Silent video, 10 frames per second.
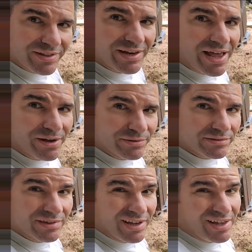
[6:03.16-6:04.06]
the
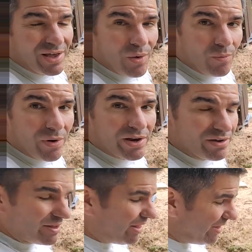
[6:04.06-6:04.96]
nails, why
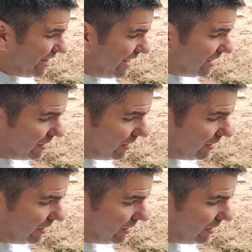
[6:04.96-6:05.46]
not? They're there.